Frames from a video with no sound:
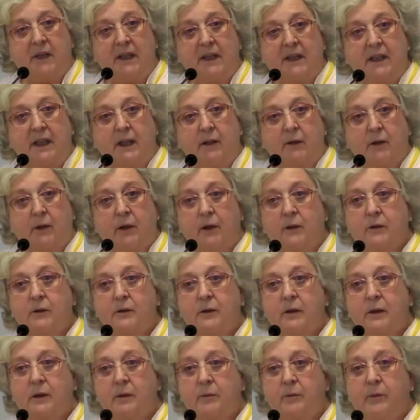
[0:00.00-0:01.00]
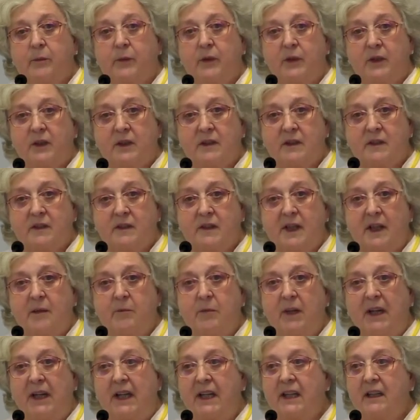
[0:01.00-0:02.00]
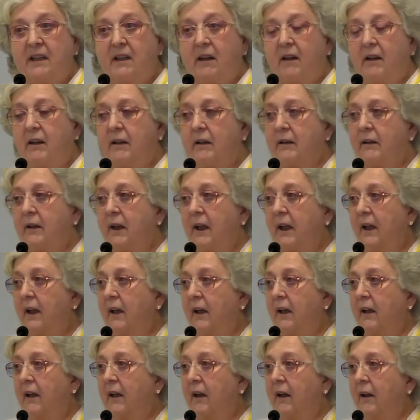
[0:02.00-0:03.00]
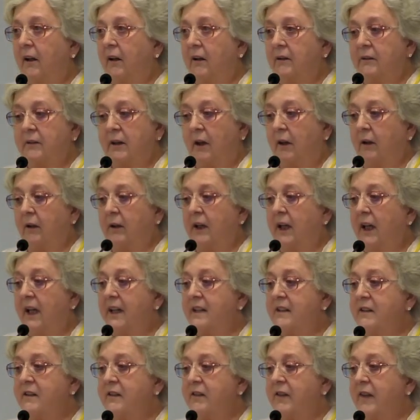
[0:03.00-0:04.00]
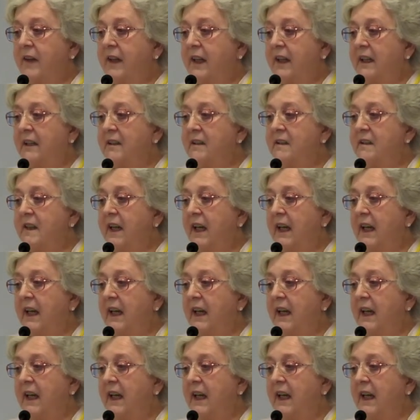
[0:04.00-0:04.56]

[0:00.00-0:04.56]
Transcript: made their own books. They made all kinds of things.